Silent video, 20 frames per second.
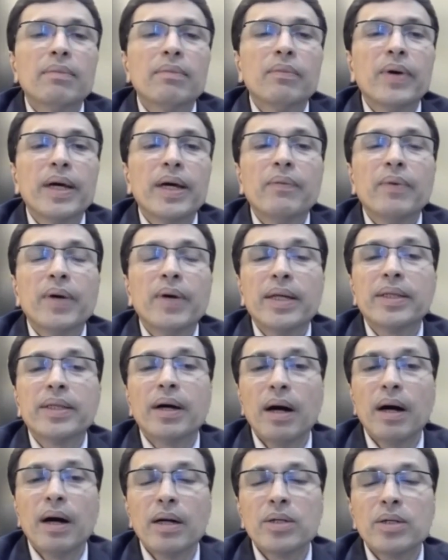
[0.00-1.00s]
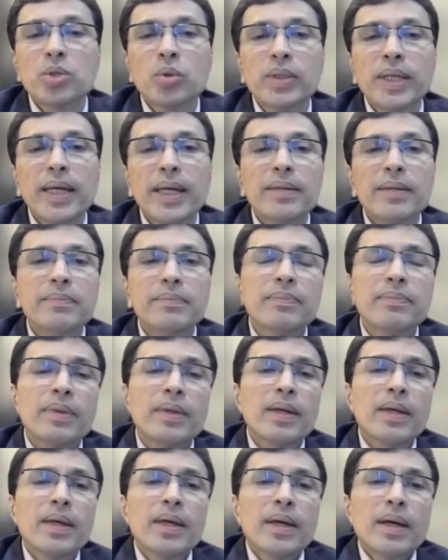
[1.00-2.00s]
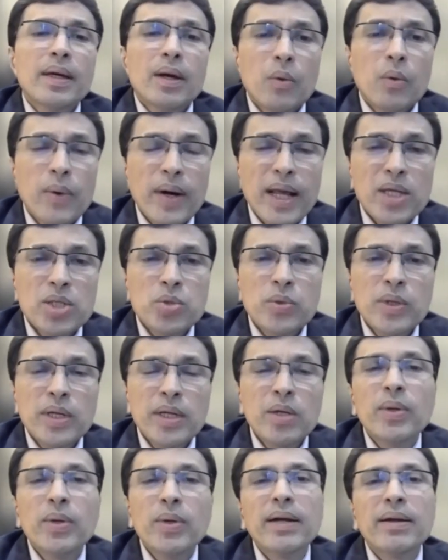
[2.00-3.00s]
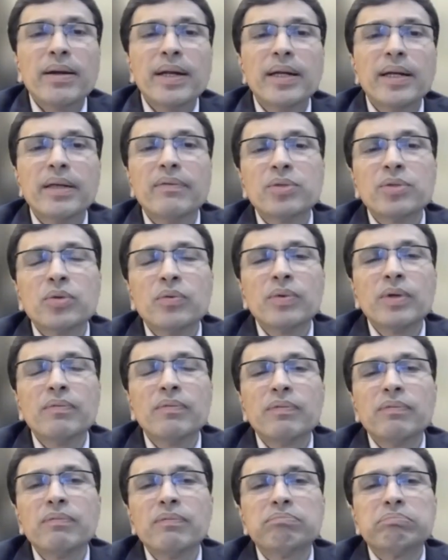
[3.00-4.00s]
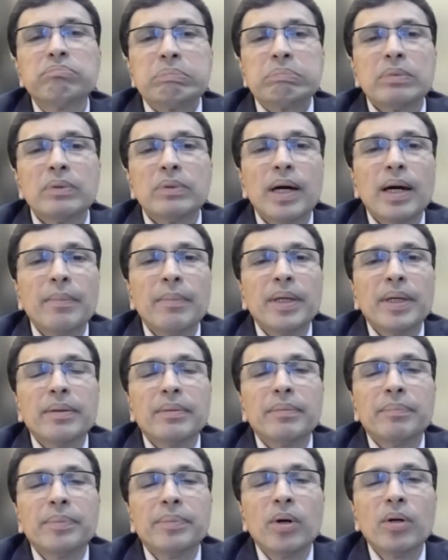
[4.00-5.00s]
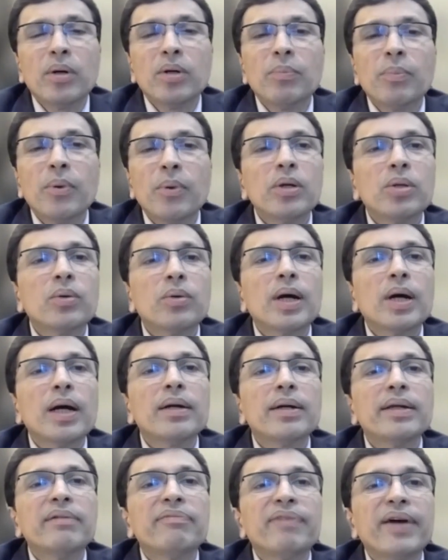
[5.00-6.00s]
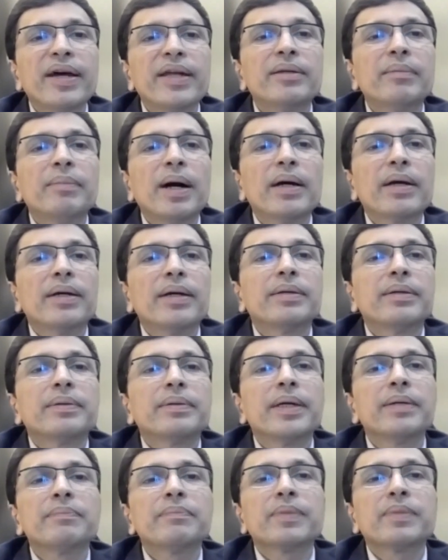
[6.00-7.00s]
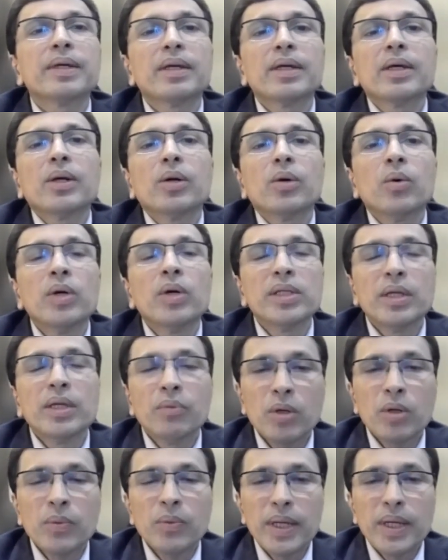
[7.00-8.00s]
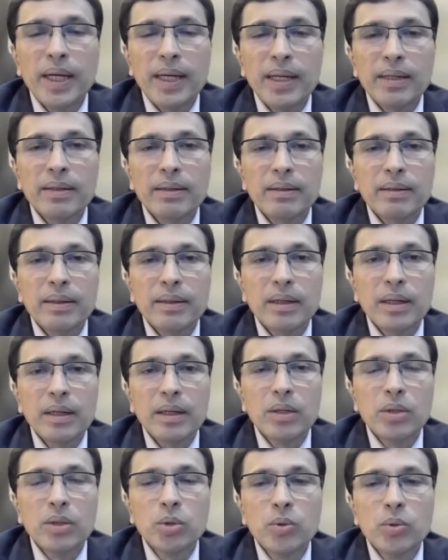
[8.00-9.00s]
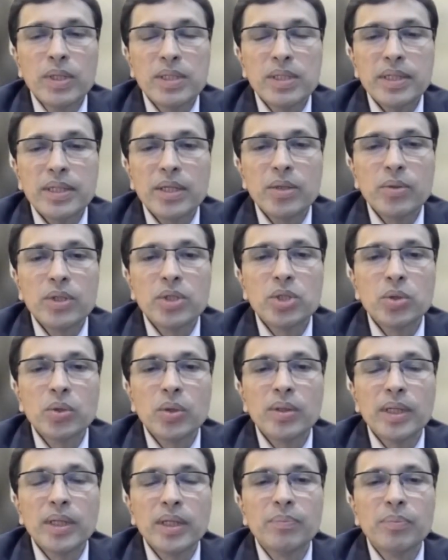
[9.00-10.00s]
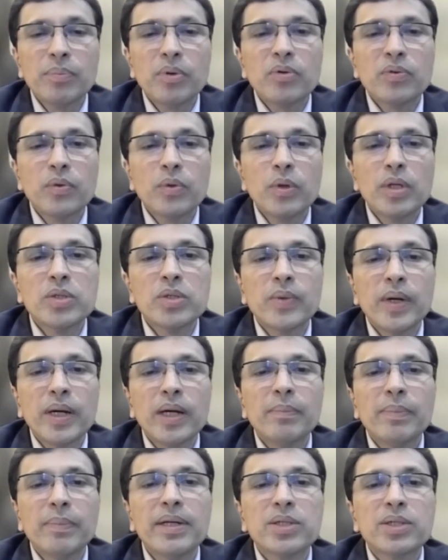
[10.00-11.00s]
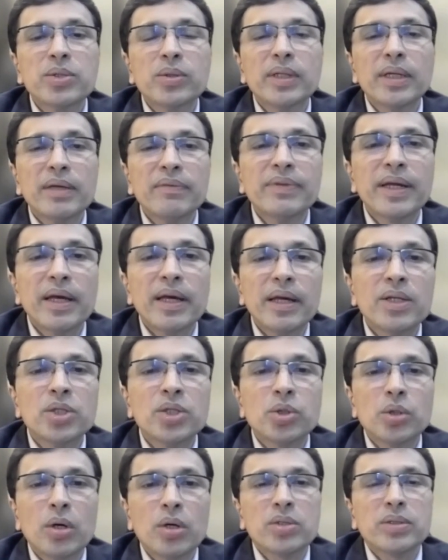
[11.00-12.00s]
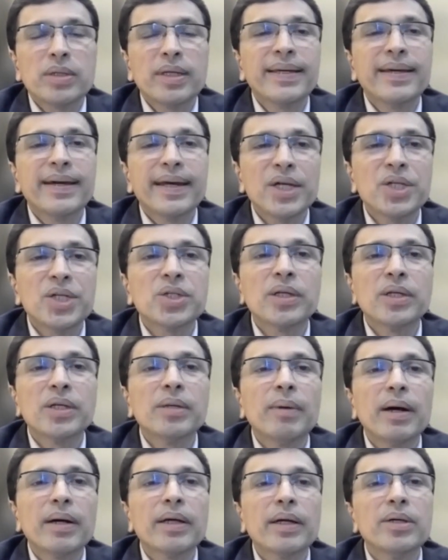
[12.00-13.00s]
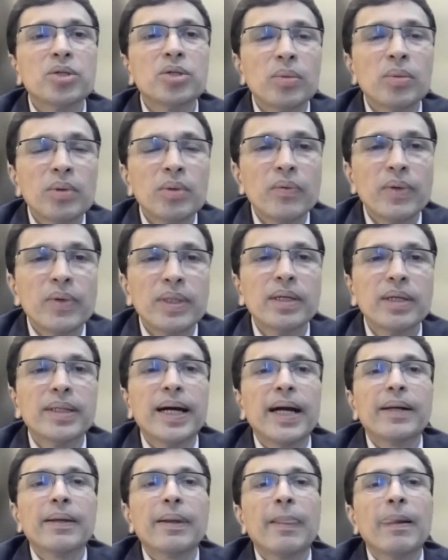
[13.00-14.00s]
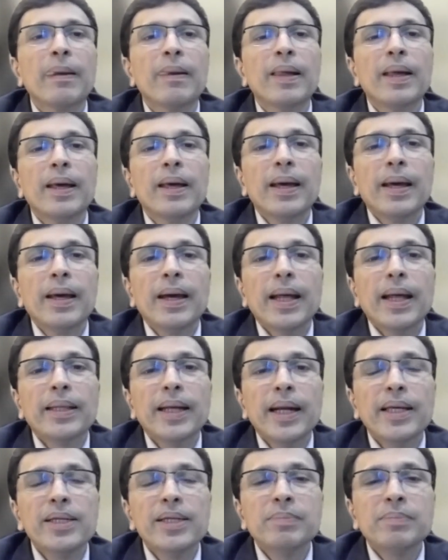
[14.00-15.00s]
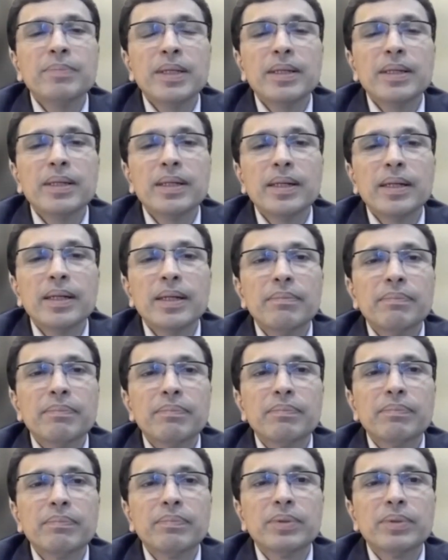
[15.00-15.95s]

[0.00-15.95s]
where they are. So then one has to really look at relative. So beyond a point, you can't really fight the market, right? Only thing what we can do is try to ensure that the portfolio is well built, so that if there are any shocks, any correction in the market, we should be able to wither that. And that has been a